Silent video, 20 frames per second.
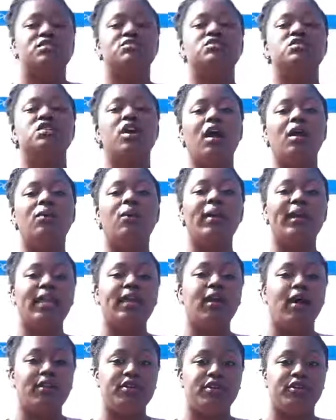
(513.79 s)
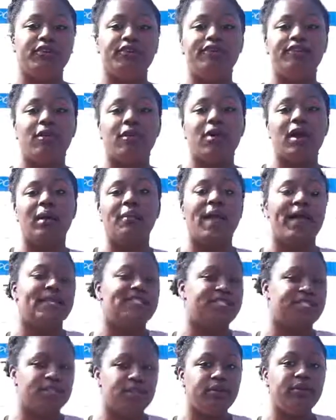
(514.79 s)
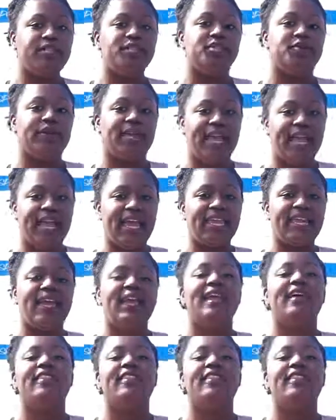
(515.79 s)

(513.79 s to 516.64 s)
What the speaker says: So start working on your form as soon as you can,